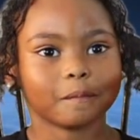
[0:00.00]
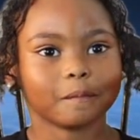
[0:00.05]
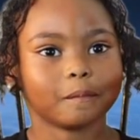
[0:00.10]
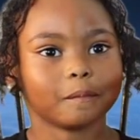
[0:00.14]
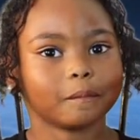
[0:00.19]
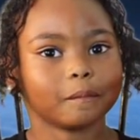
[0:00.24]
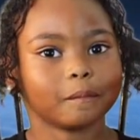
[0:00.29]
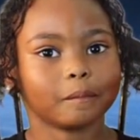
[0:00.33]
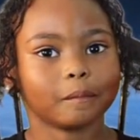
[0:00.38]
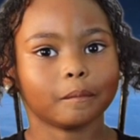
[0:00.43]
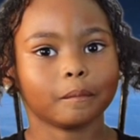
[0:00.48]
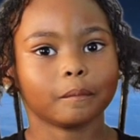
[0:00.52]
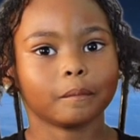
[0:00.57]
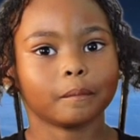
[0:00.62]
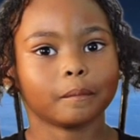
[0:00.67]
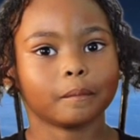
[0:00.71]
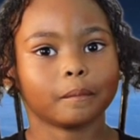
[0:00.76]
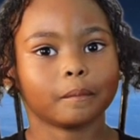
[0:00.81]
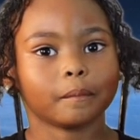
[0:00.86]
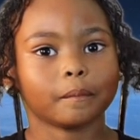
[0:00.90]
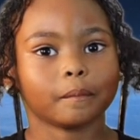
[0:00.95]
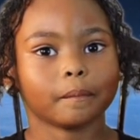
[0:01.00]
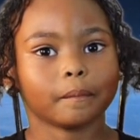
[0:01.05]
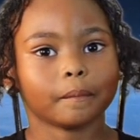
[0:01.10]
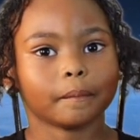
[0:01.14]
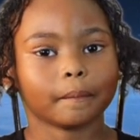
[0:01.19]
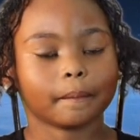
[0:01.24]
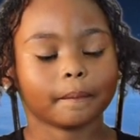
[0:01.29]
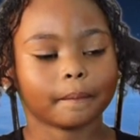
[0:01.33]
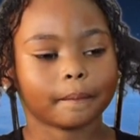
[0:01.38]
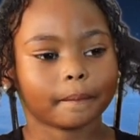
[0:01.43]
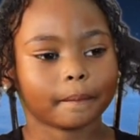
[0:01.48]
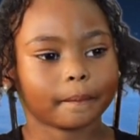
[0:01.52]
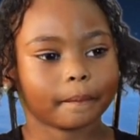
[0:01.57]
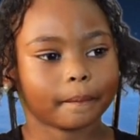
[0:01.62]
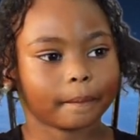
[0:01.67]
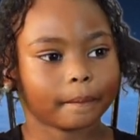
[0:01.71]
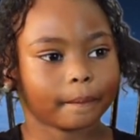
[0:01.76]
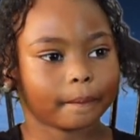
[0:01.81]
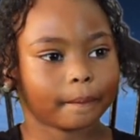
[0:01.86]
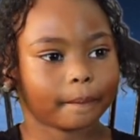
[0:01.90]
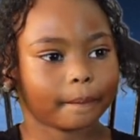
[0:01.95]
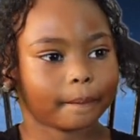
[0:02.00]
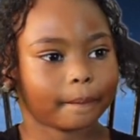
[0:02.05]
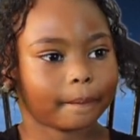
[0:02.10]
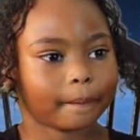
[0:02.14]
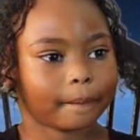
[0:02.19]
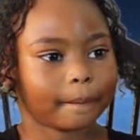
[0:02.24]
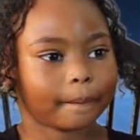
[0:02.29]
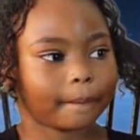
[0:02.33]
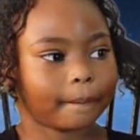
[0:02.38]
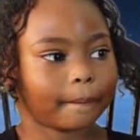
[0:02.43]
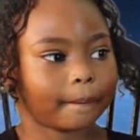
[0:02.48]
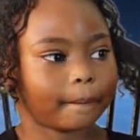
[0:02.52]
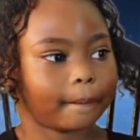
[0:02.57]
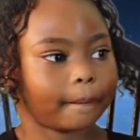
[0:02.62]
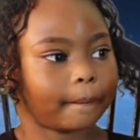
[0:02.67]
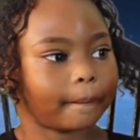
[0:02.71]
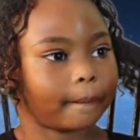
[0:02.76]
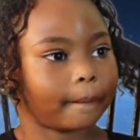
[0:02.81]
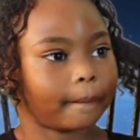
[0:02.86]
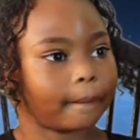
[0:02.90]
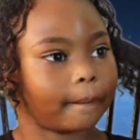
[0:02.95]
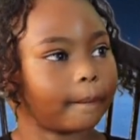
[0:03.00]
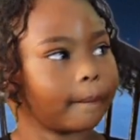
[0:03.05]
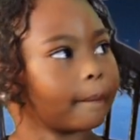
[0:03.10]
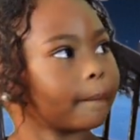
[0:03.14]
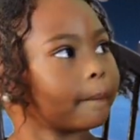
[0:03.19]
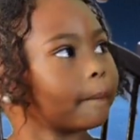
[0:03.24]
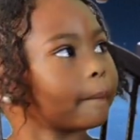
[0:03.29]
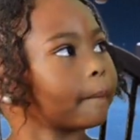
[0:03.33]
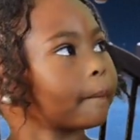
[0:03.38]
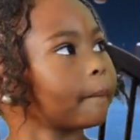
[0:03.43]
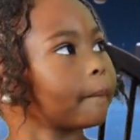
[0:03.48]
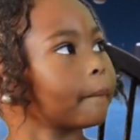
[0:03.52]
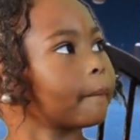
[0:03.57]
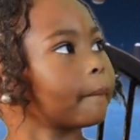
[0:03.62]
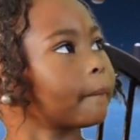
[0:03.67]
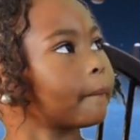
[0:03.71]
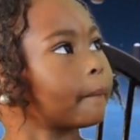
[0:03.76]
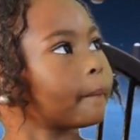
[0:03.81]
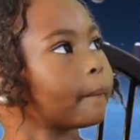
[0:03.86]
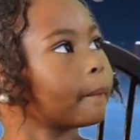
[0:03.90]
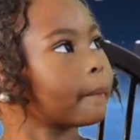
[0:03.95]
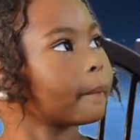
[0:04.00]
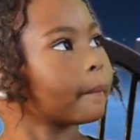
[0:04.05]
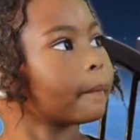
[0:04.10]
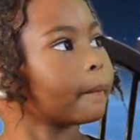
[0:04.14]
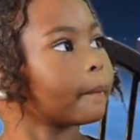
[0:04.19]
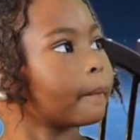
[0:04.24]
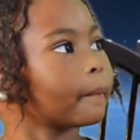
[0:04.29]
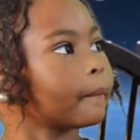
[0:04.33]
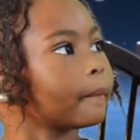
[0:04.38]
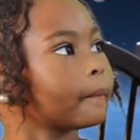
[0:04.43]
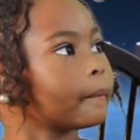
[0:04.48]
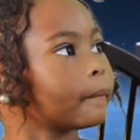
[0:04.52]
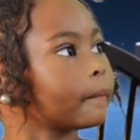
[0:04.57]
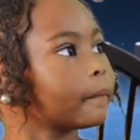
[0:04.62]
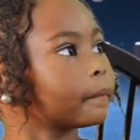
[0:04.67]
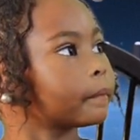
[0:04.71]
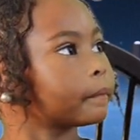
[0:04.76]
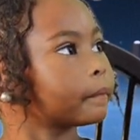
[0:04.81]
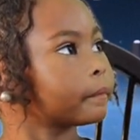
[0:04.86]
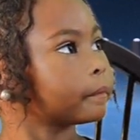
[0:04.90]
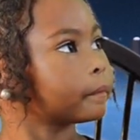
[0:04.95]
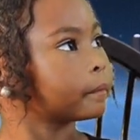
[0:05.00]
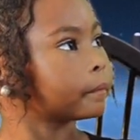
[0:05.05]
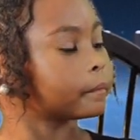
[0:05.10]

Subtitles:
This person isn't speaking.